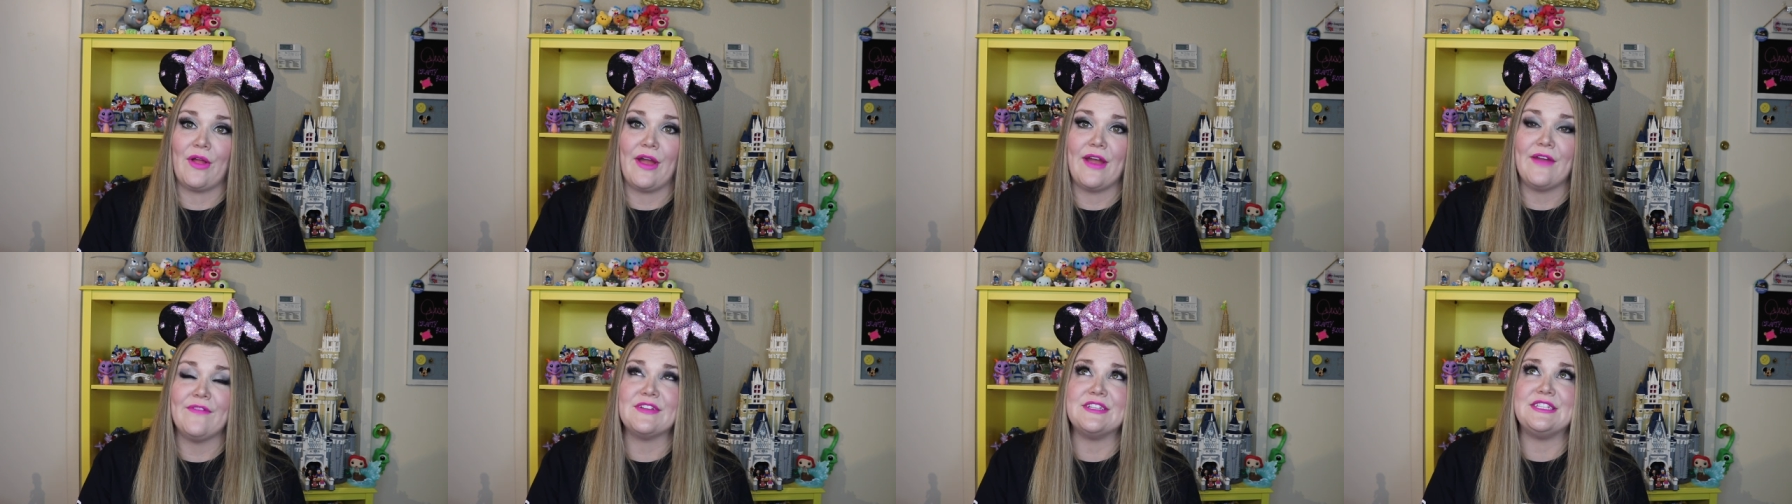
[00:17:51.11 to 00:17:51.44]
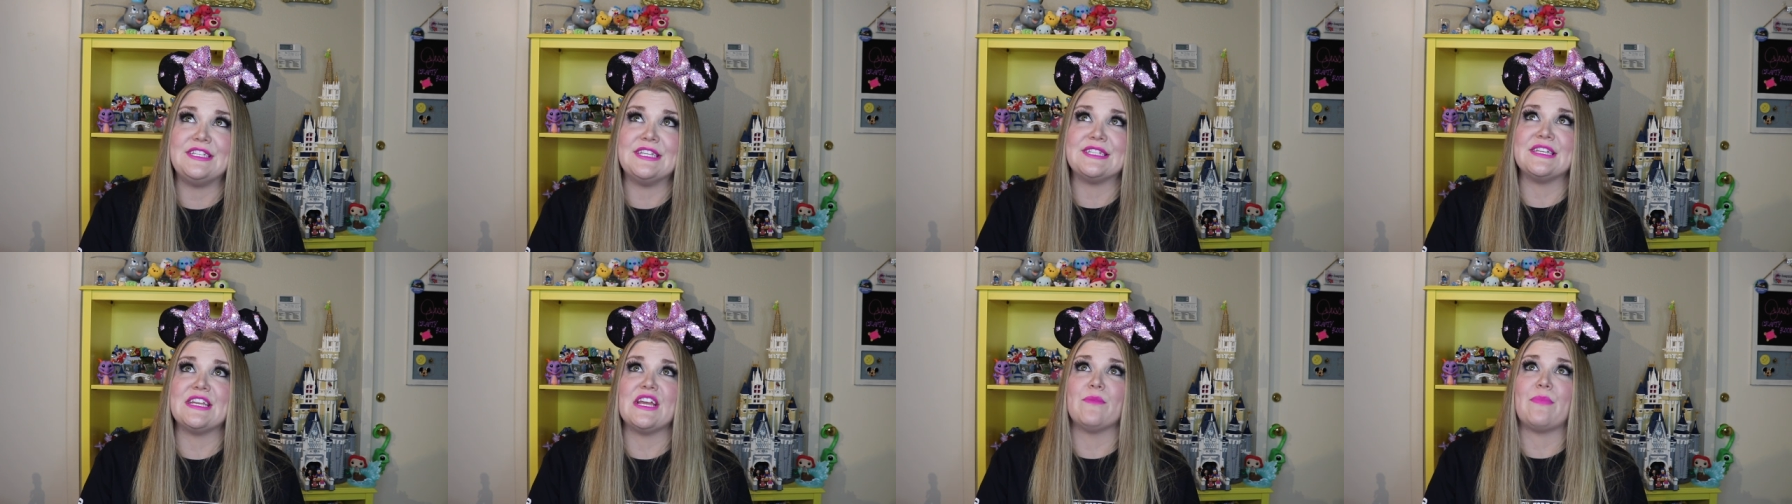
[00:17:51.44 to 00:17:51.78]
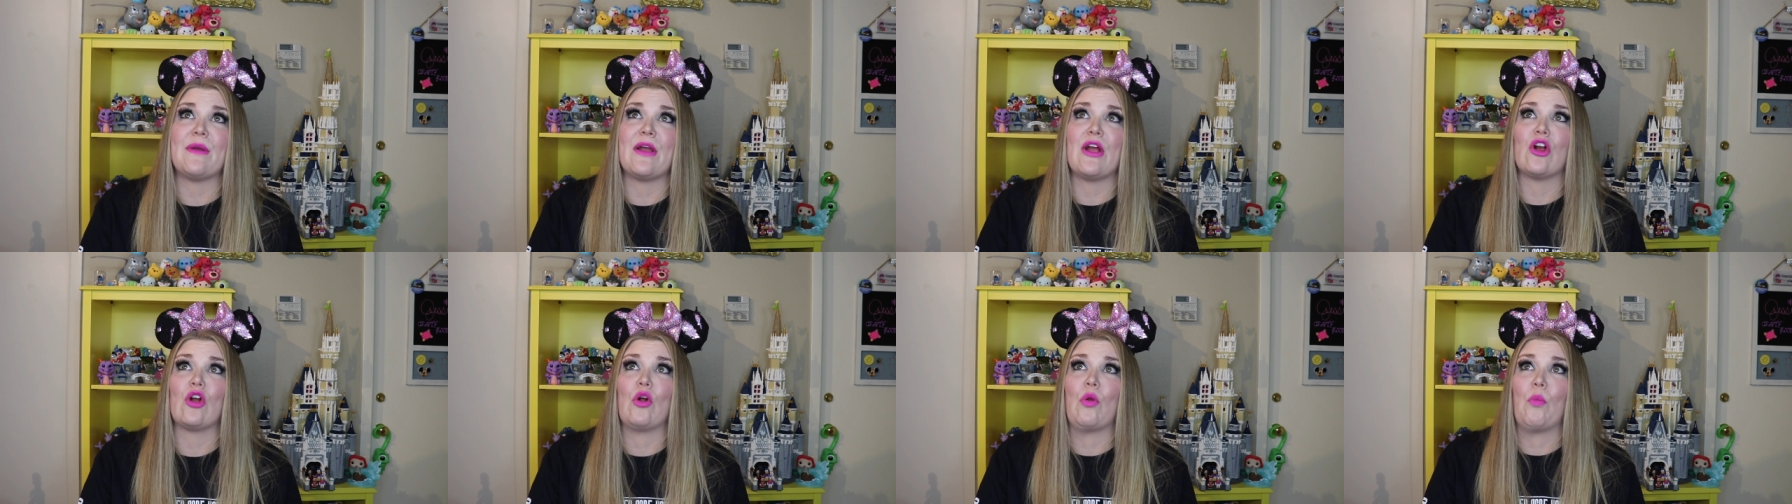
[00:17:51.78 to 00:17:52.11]
I have a Disney
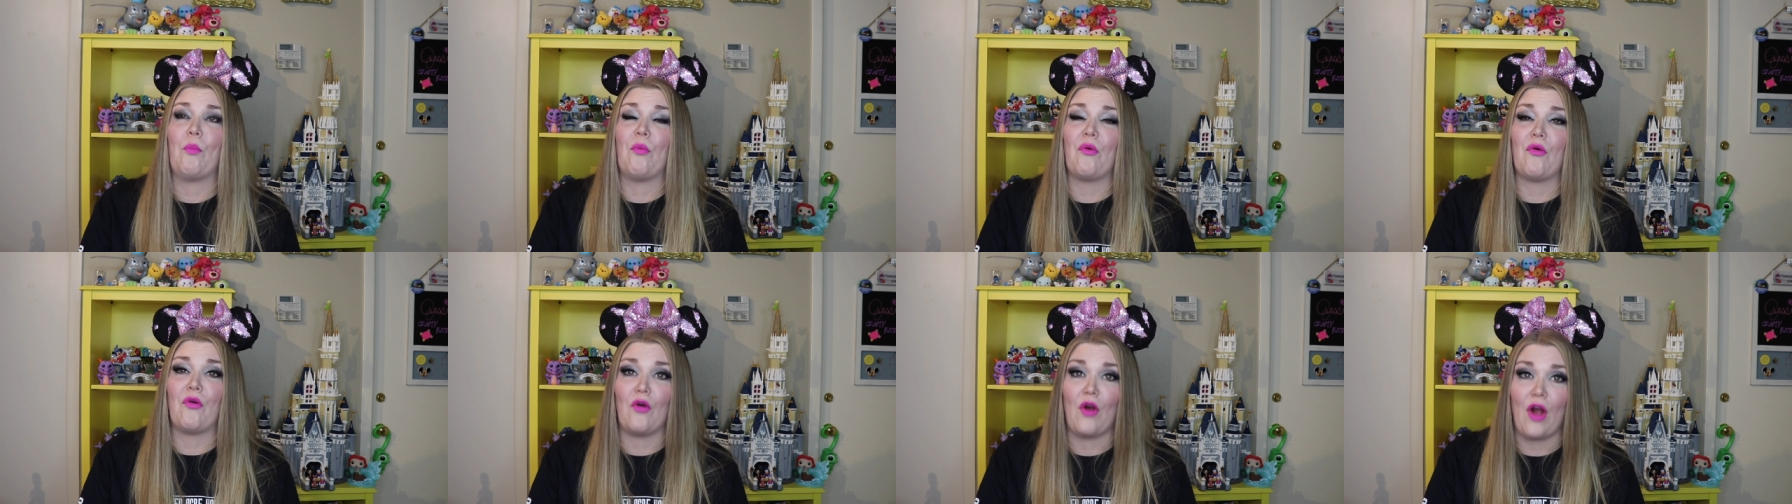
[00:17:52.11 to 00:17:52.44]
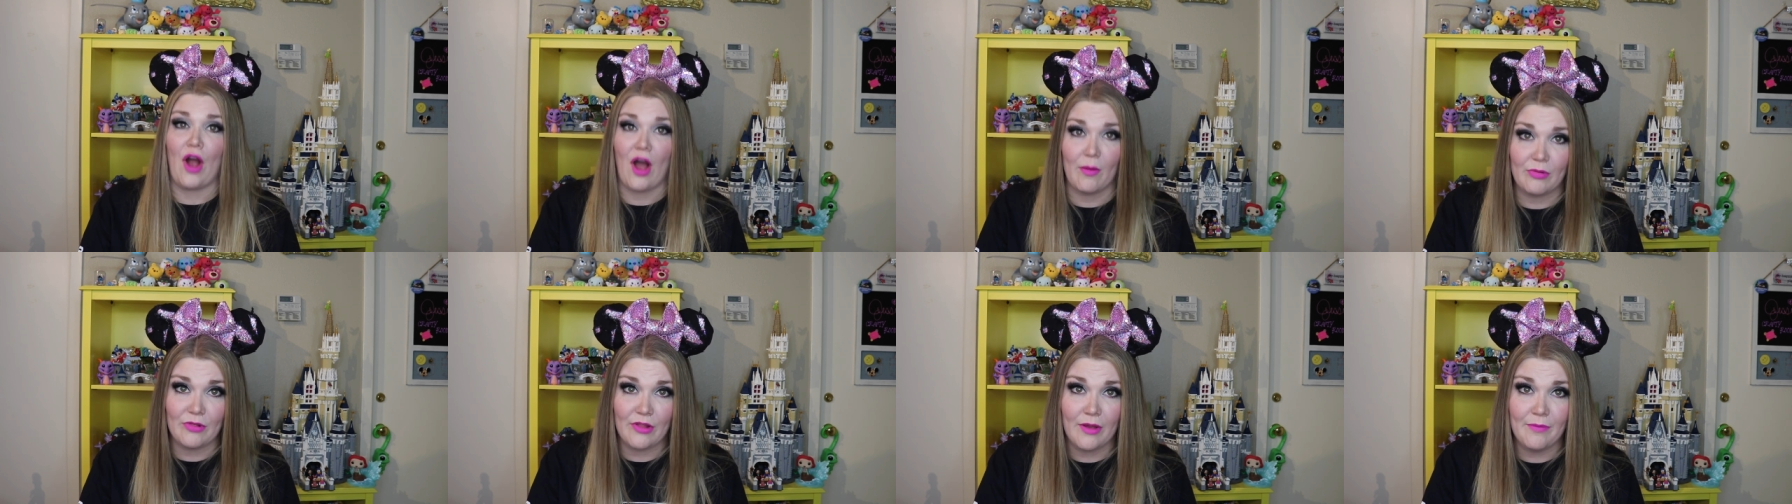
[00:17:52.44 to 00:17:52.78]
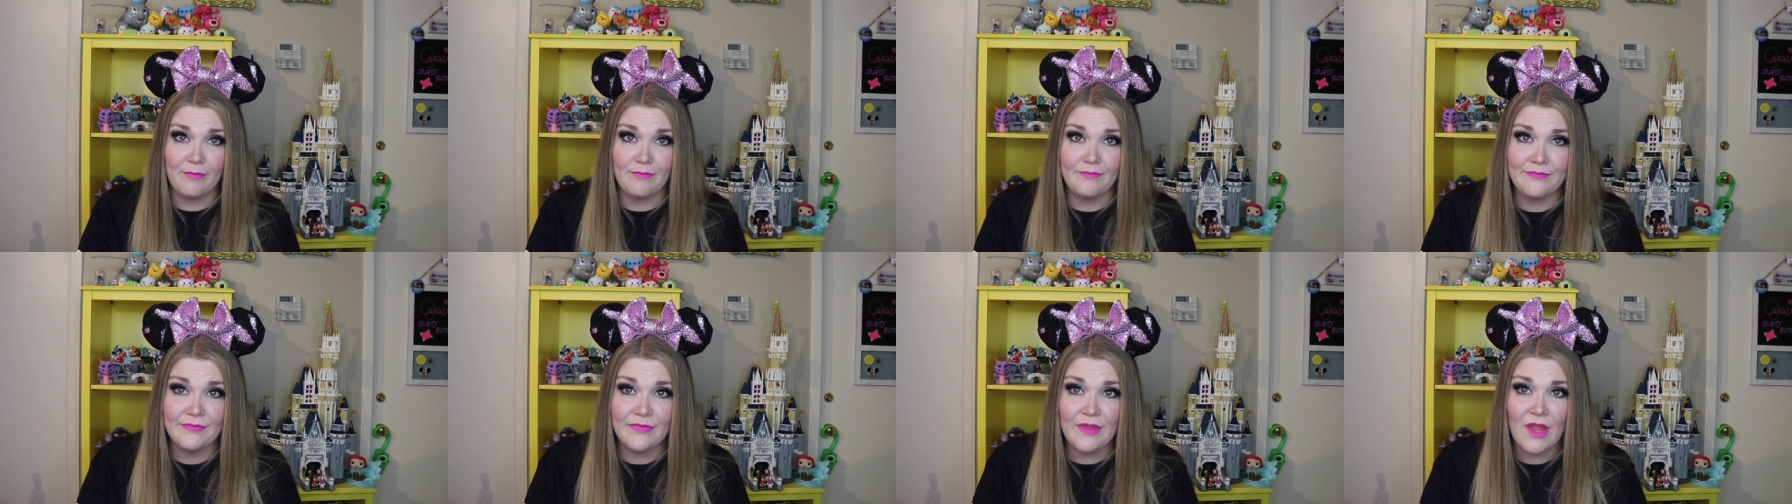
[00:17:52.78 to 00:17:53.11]
apparel
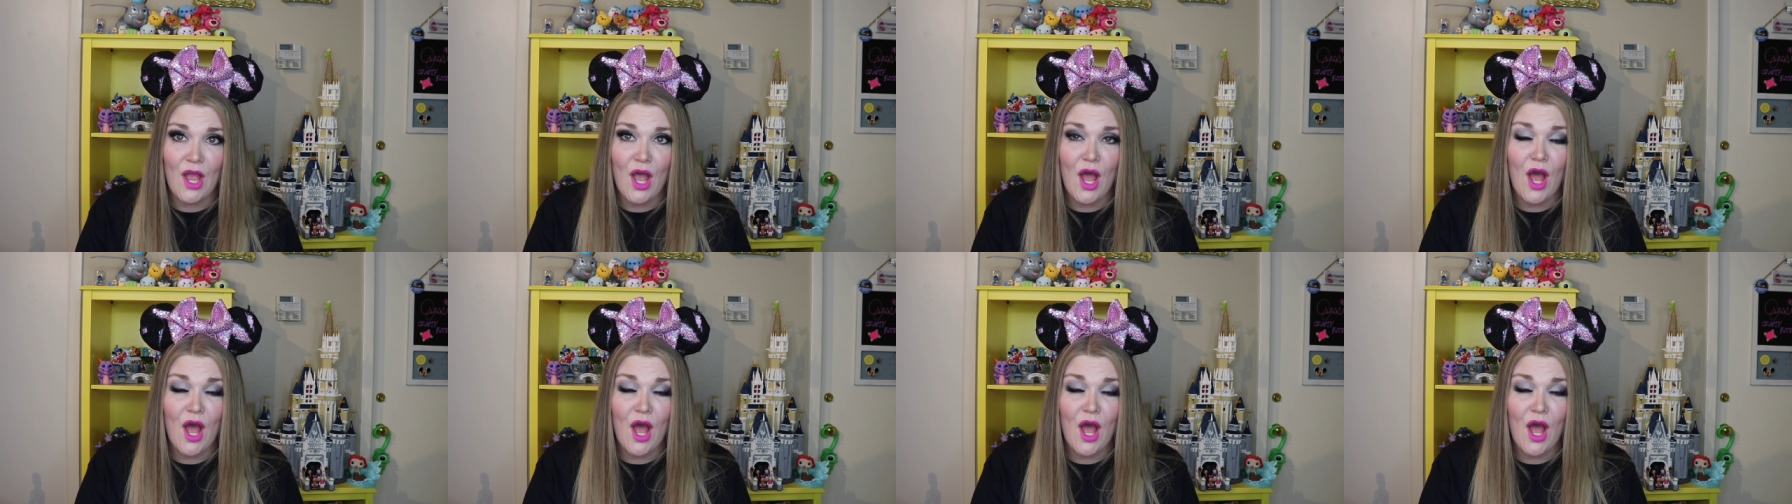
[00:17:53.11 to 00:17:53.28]
problem.